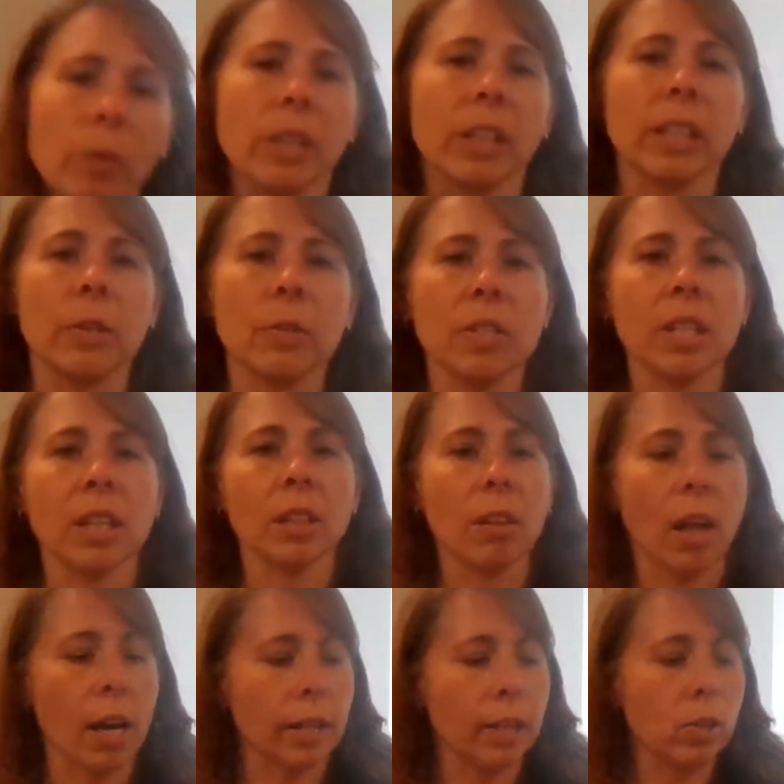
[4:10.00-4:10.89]
going to use the
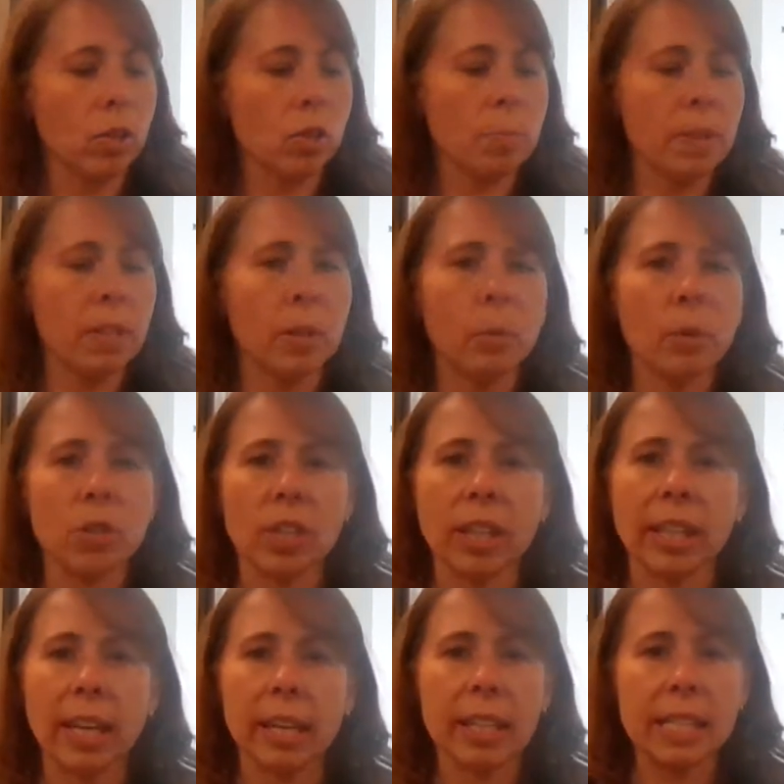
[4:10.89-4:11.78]
glockenspiel, which
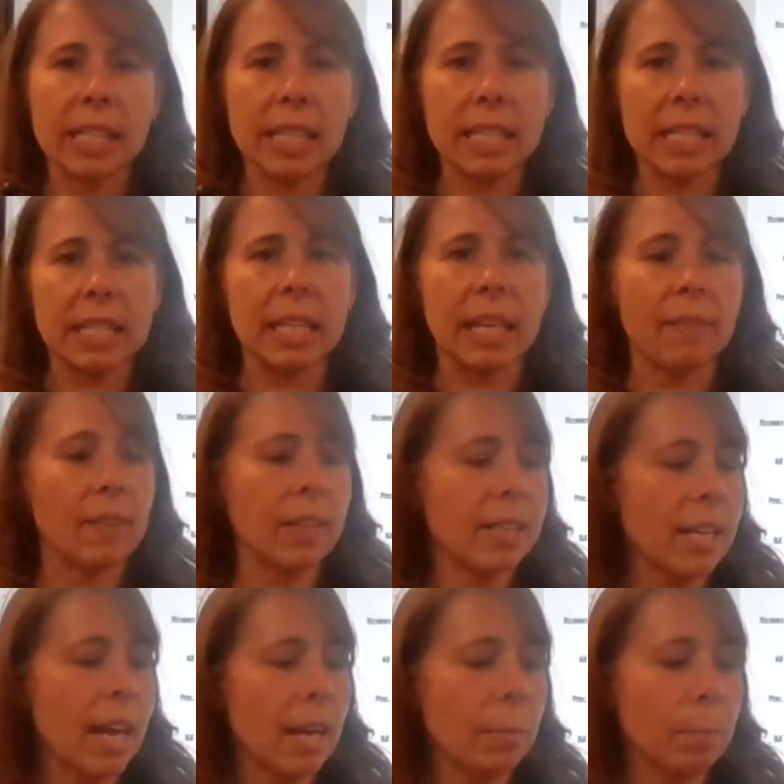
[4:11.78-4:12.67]
again, it's the same
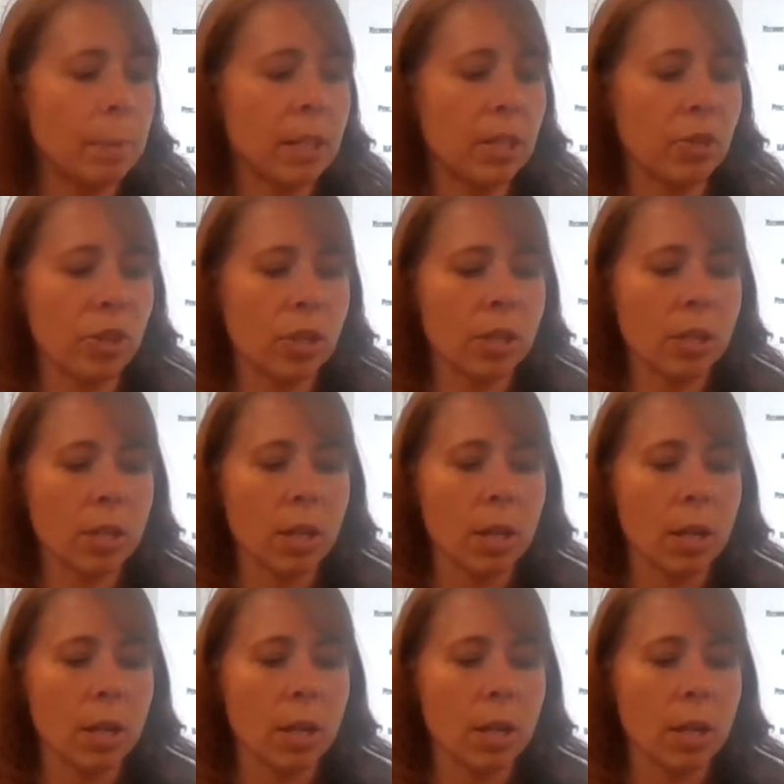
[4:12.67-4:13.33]
exact pitches.